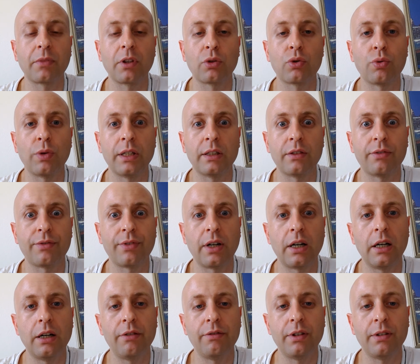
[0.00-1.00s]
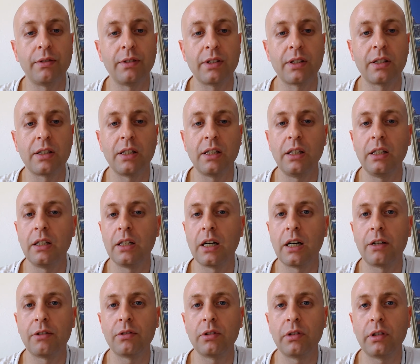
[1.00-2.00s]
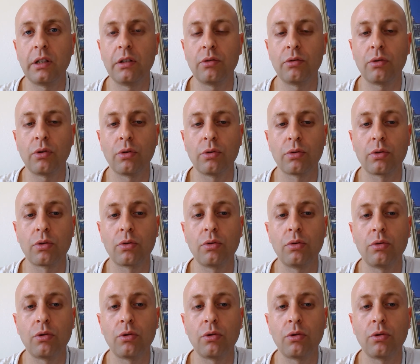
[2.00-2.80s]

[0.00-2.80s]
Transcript: 25. We will see how those two